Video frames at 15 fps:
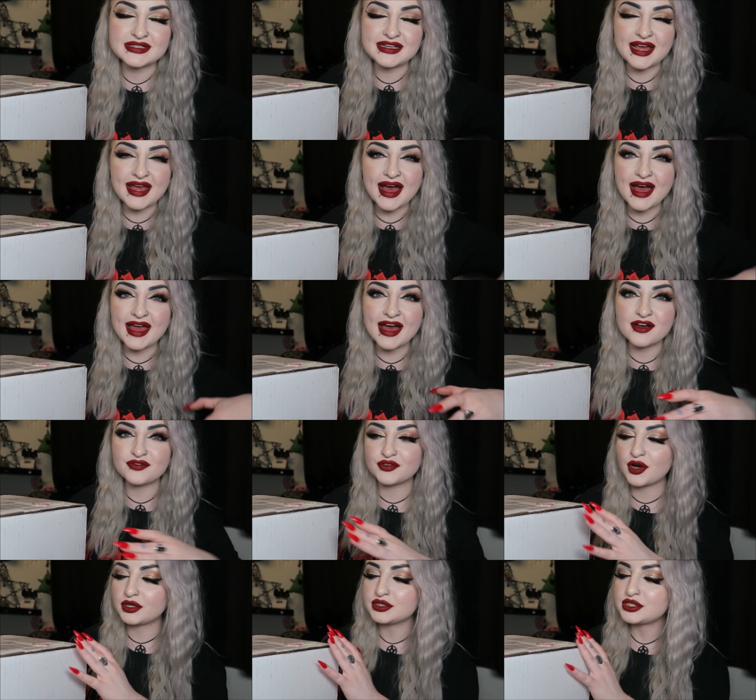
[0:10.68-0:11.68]
today I
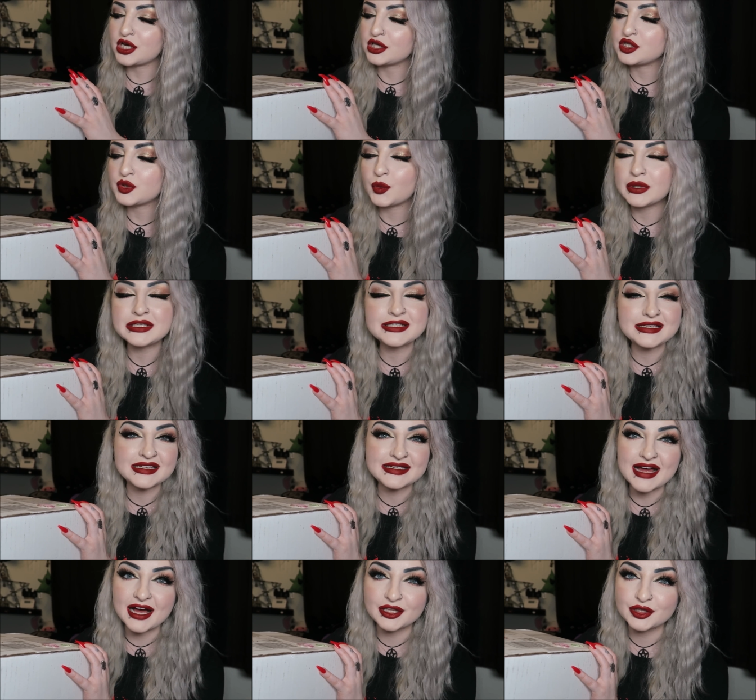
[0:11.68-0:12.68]
have got a
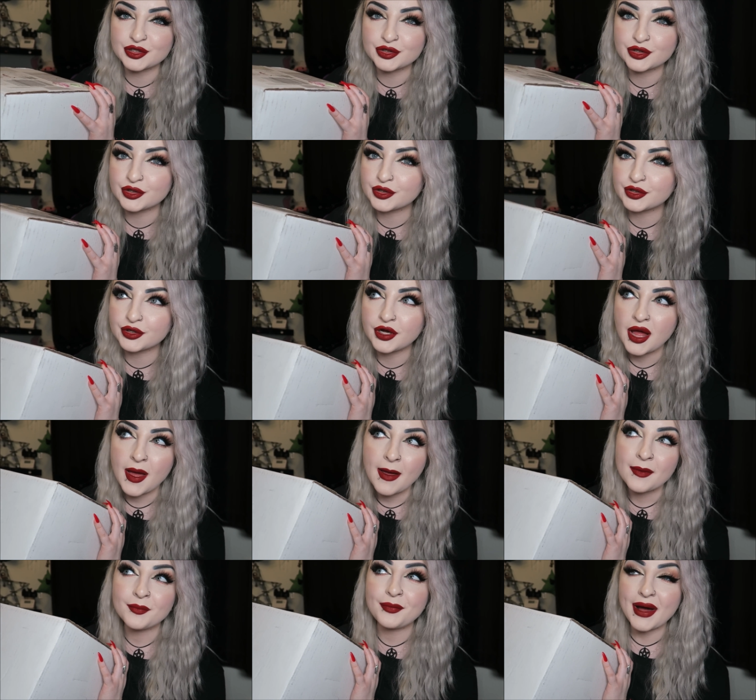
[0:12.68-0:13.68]
Twisted Allure
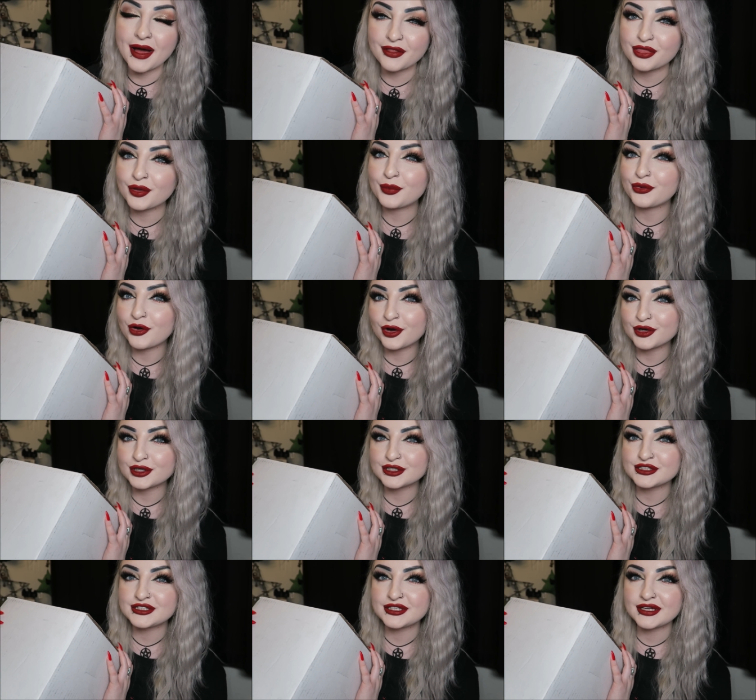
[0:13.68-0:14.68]
bath
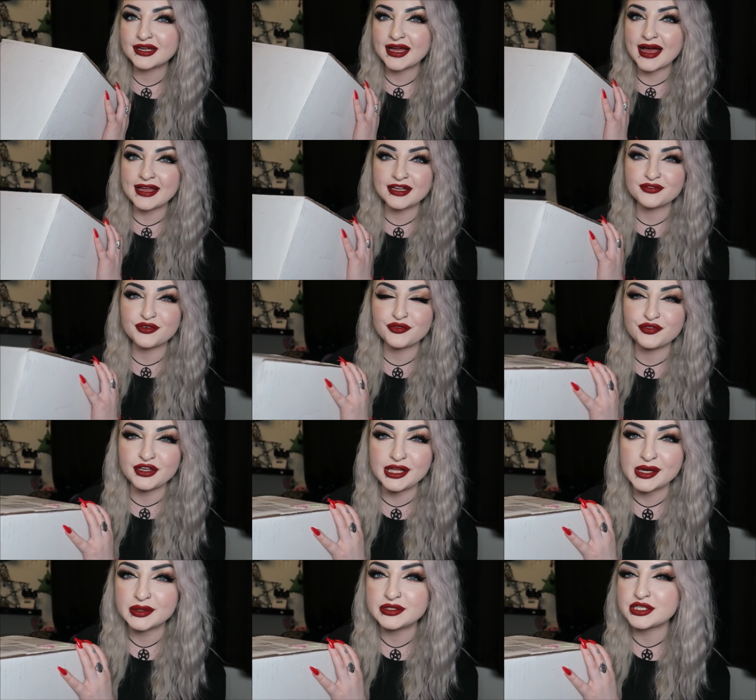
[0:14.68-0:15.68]
product kind of
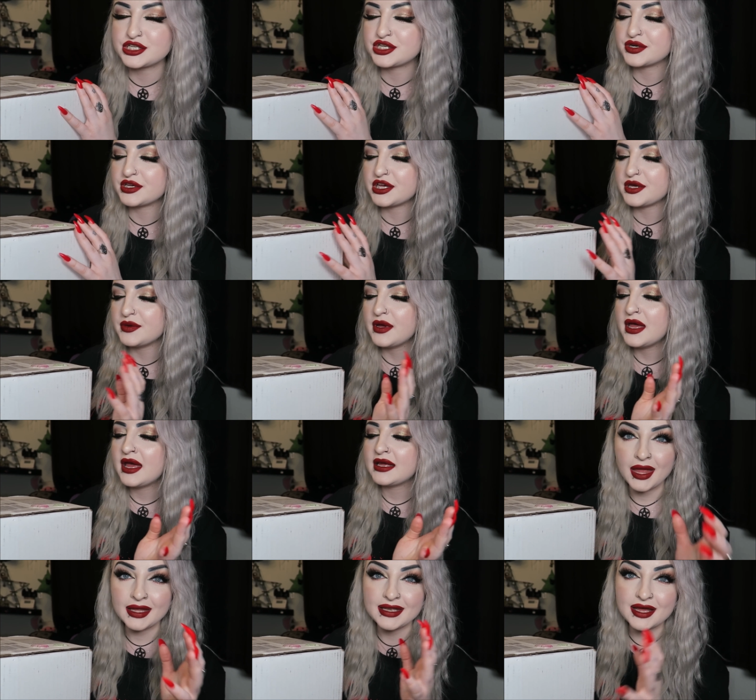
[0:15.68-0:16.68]
video to show you.
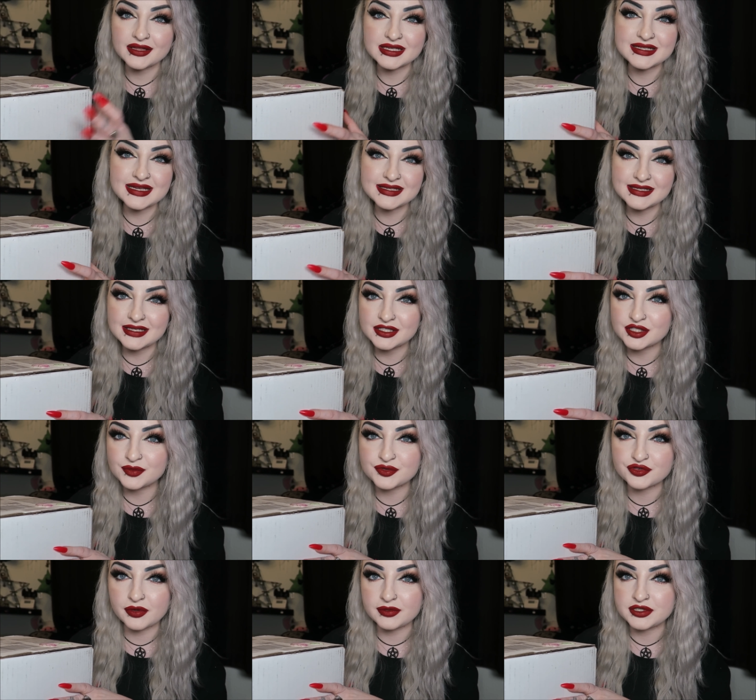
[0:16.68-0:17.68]
Now this isn't a
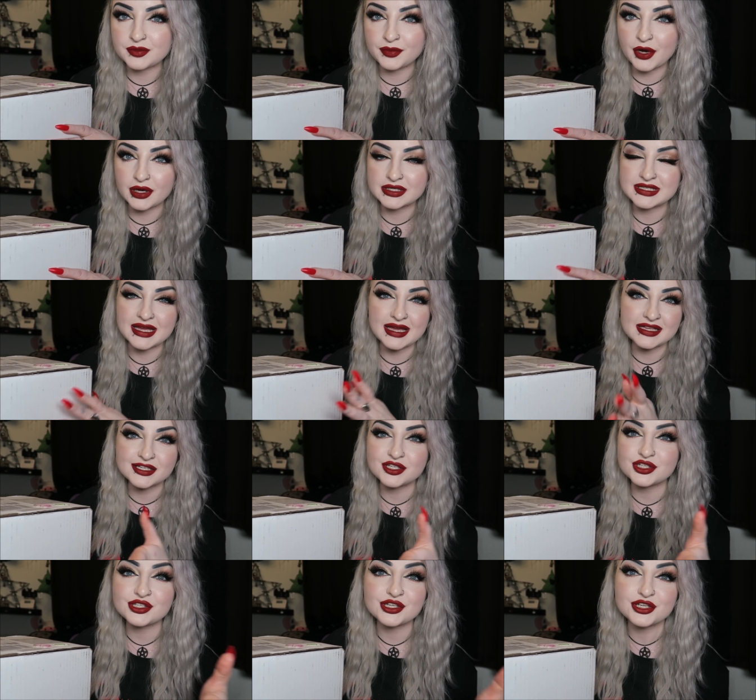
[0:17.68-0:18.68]
subscription box, it
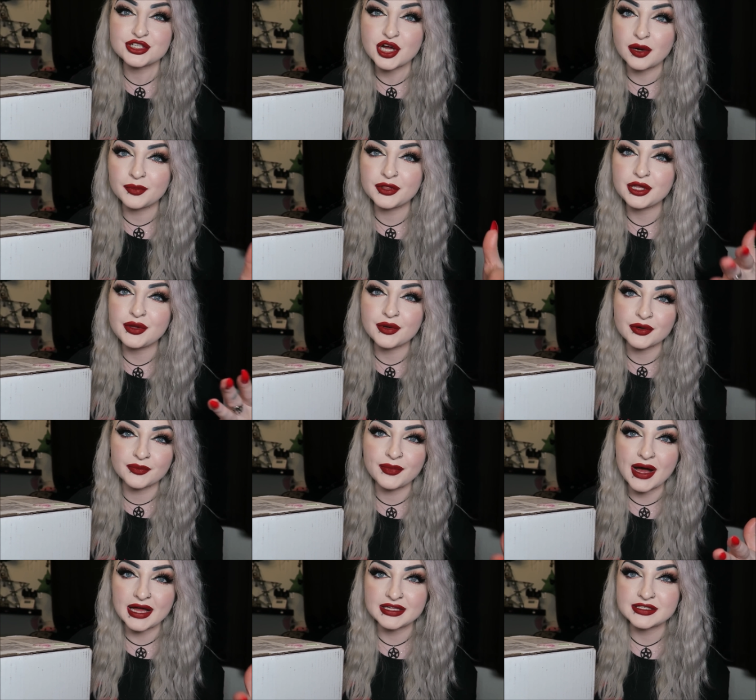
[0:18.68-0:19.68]
is just a shop that you
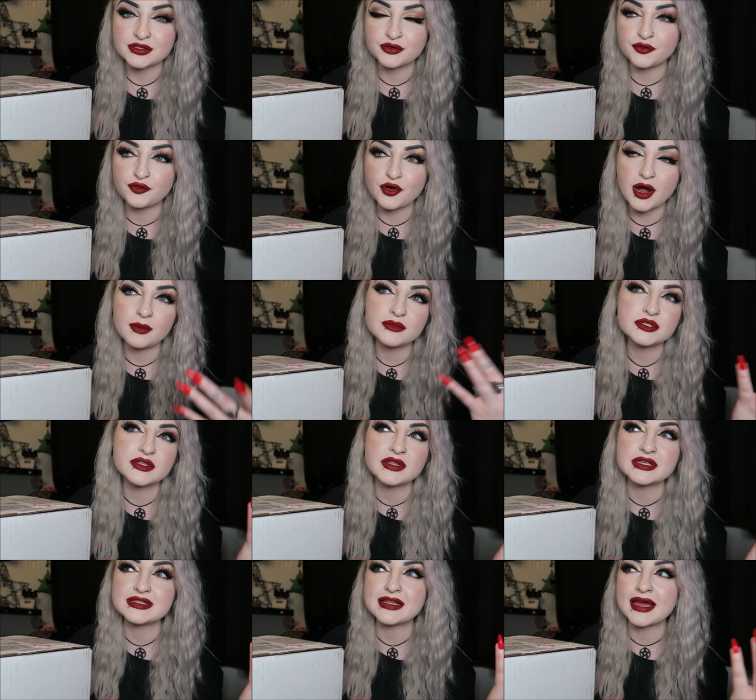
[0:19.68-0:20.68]
can buy stuff from.
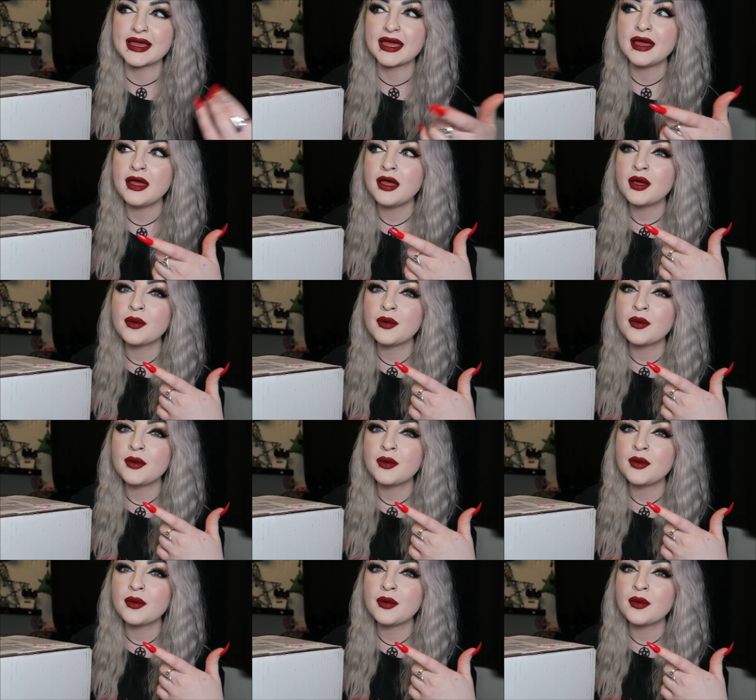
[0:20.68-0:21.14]
So there's like